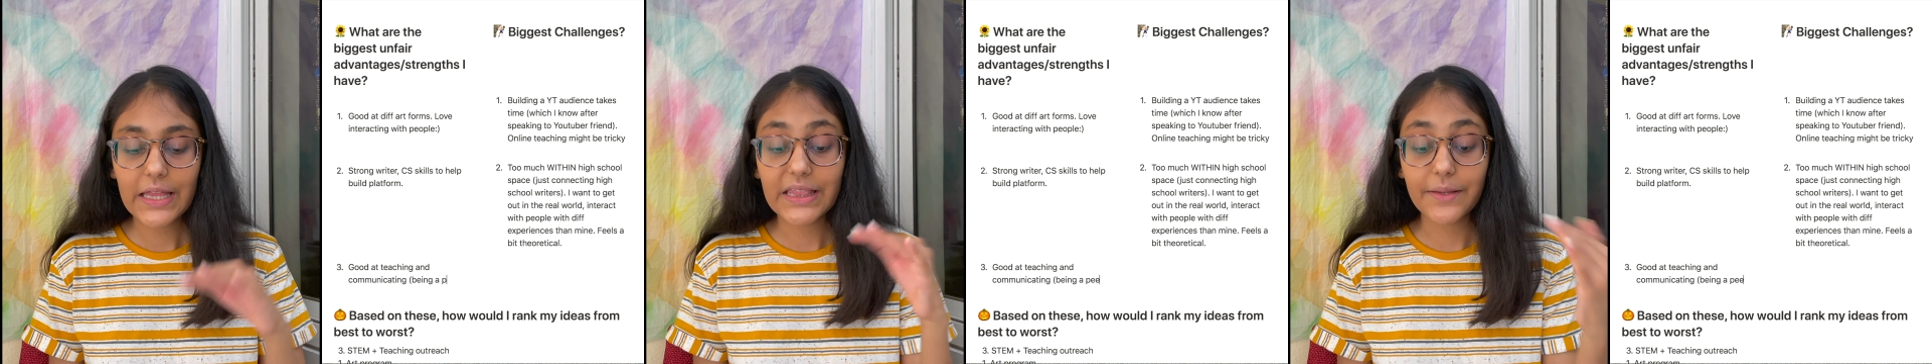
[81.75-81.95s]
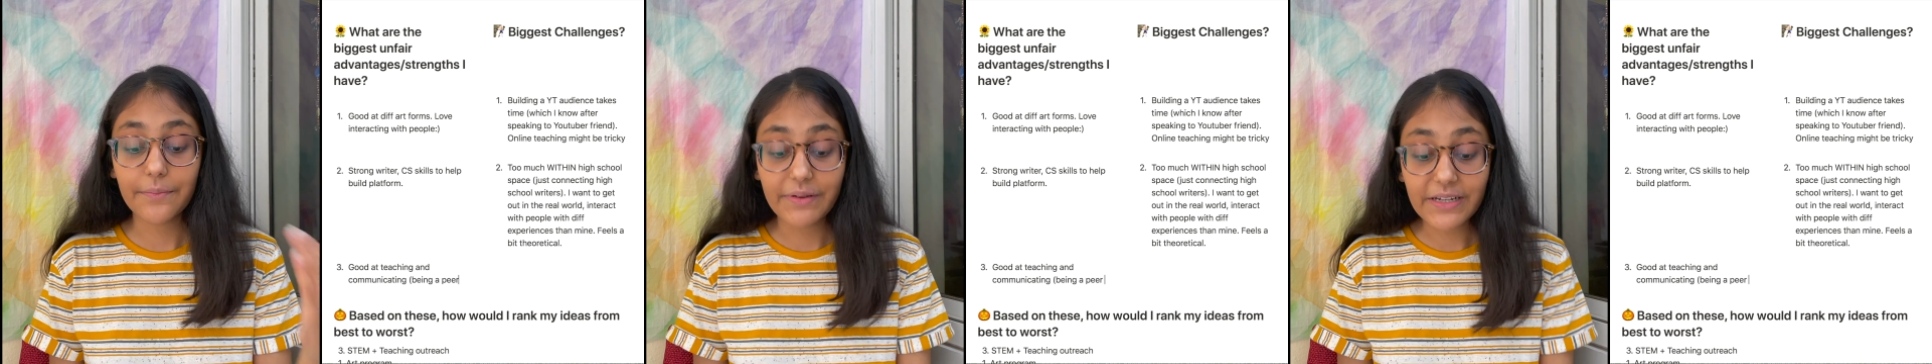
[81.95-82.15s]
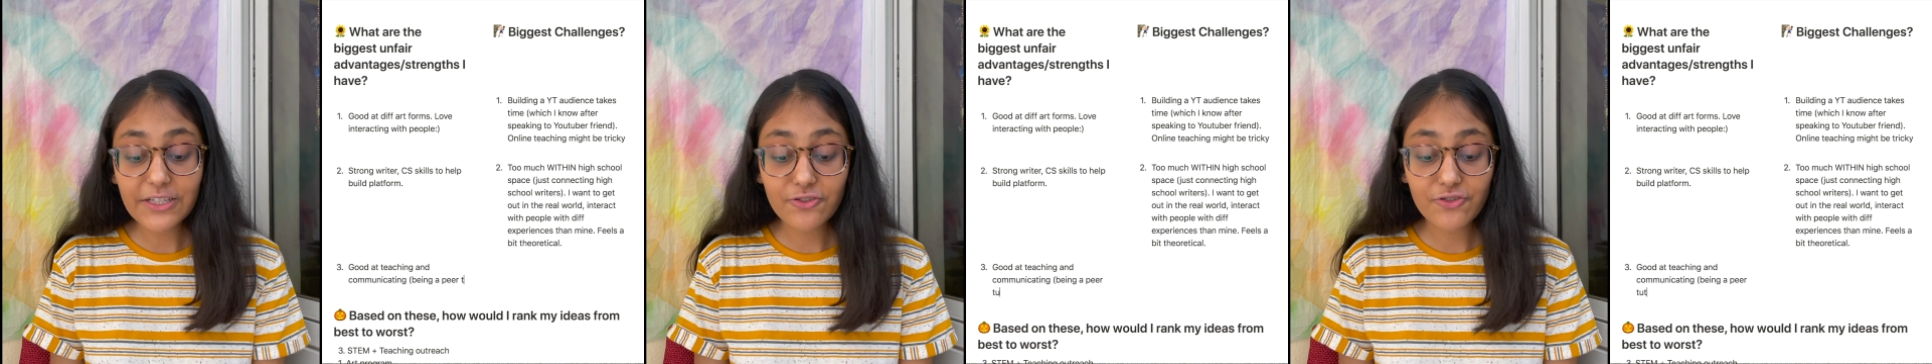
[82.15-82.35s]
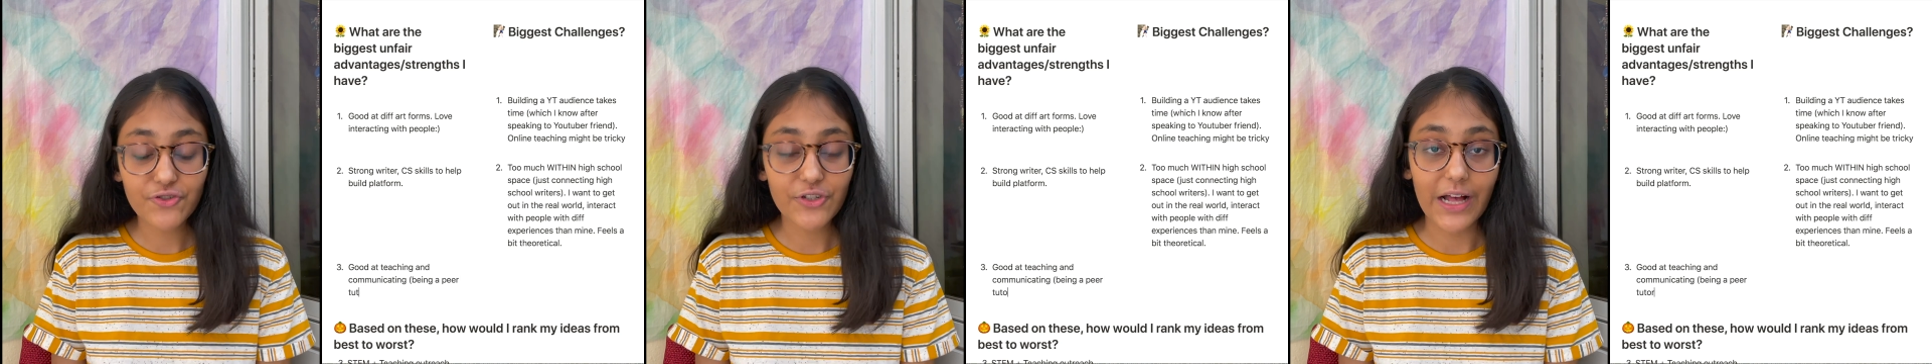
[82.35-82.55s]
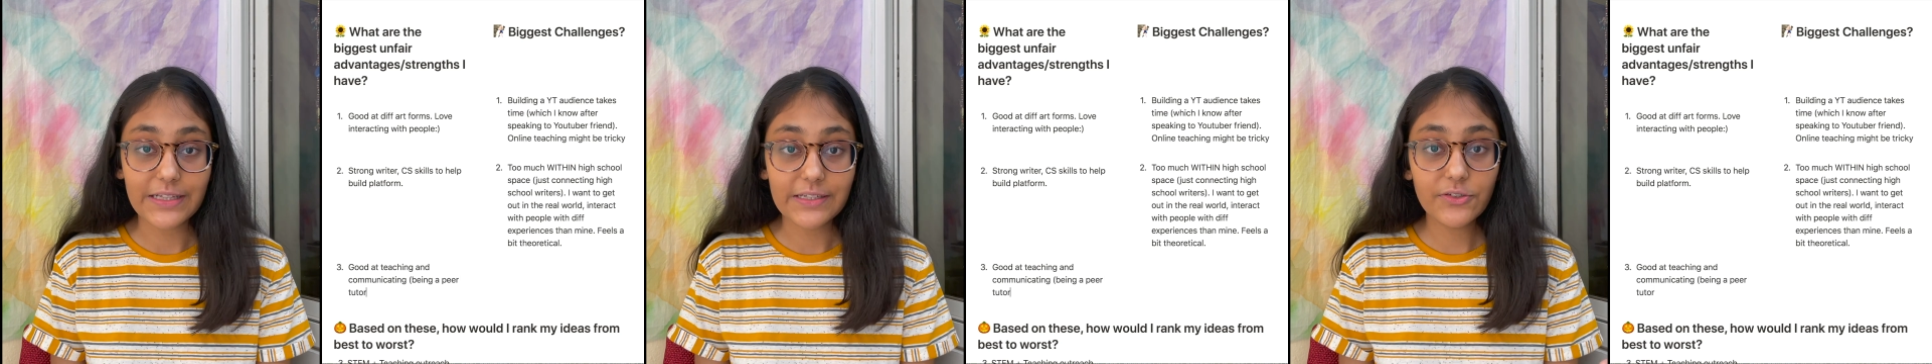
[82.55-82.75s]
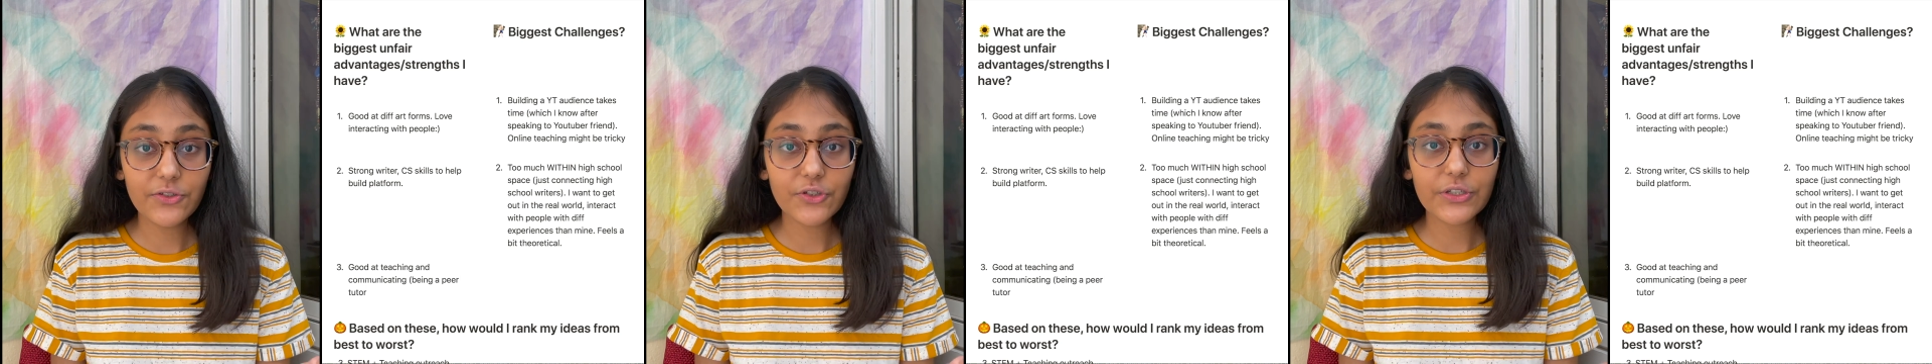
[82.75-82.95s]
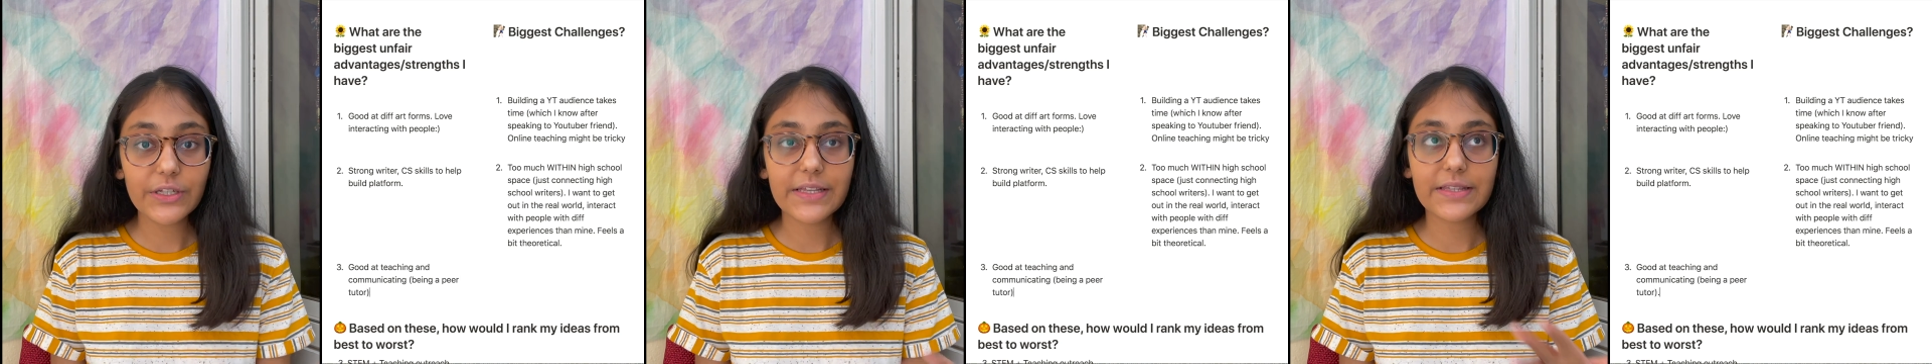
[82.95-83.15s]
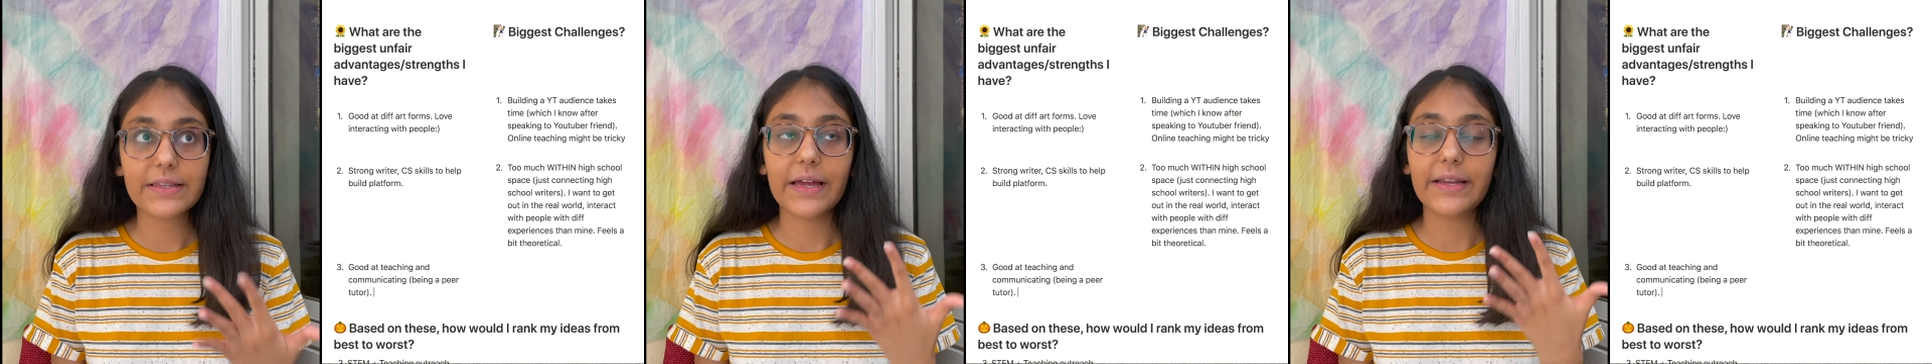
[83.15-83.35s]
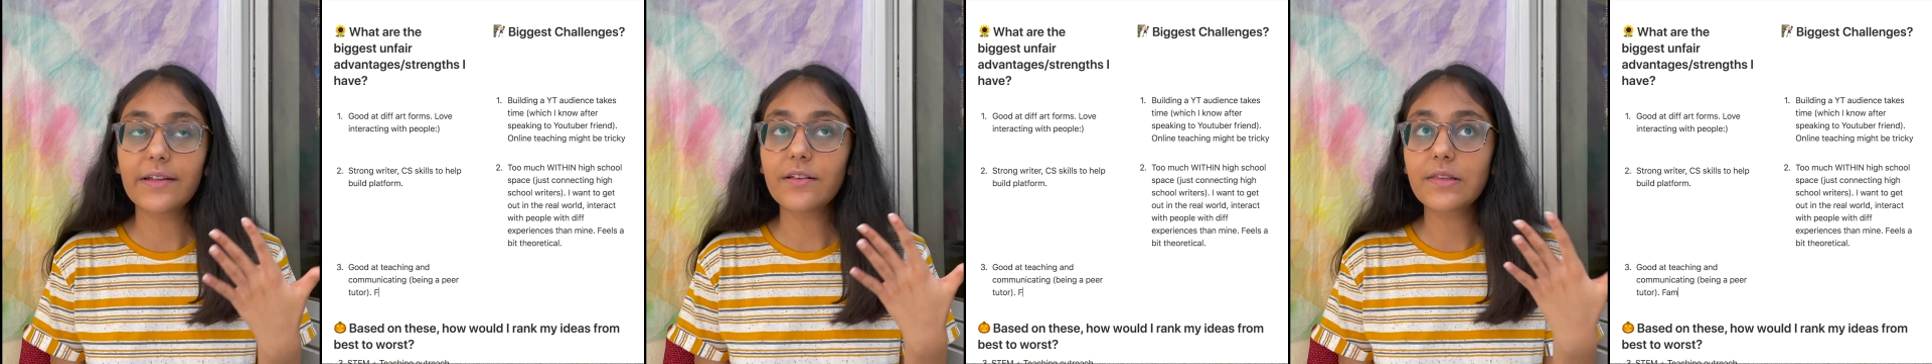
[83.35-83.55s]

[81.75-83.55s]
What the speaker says: The biggest challenge is getting